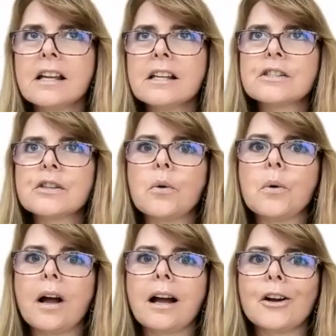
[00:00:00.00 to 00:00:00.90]

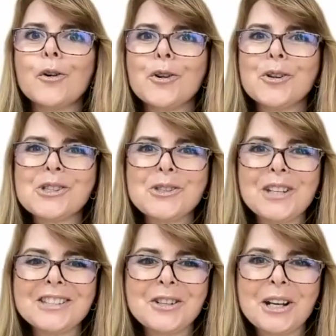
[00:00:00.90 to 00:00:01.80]
So kudos to
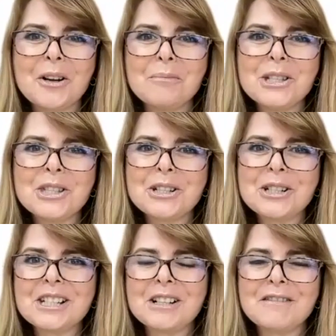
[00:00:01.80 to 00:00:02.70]
the Trade Commissioner
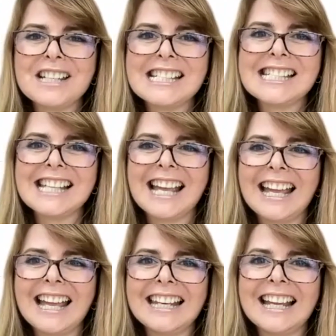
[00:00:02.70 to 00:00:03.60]
Service.
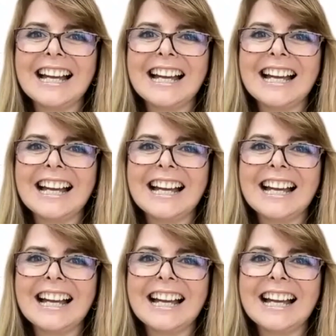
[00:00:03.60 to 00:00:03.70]
And